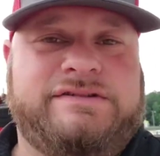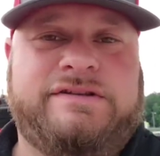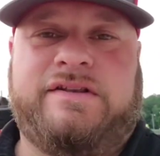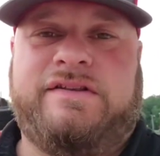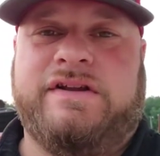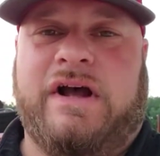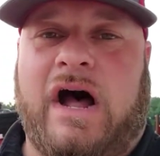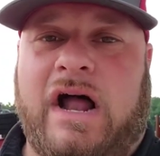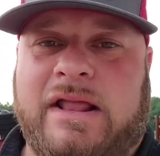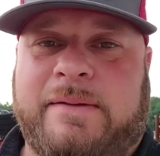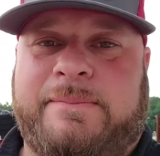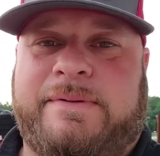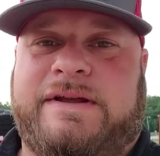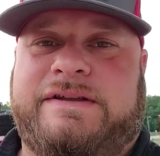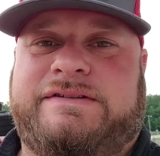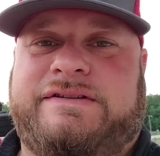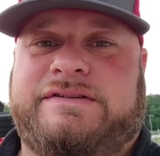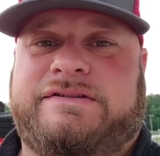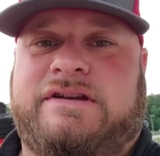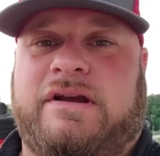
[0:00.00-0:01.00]
A ton of
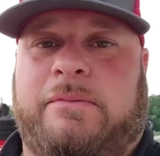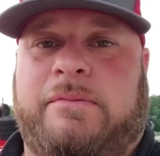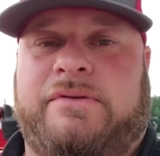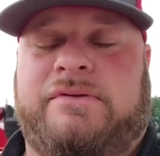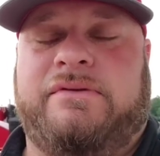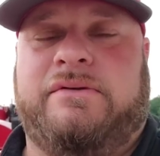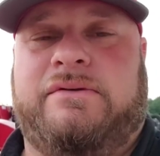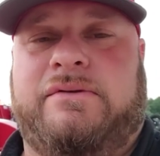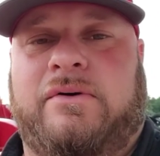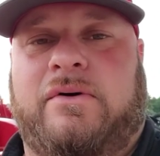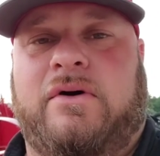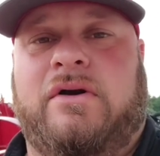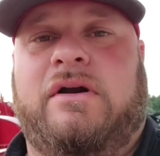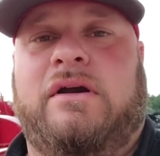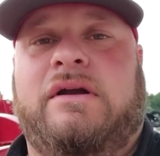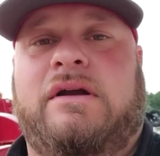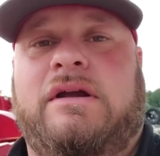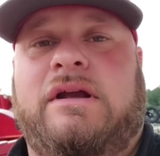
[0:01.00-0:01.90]
business coming through the door.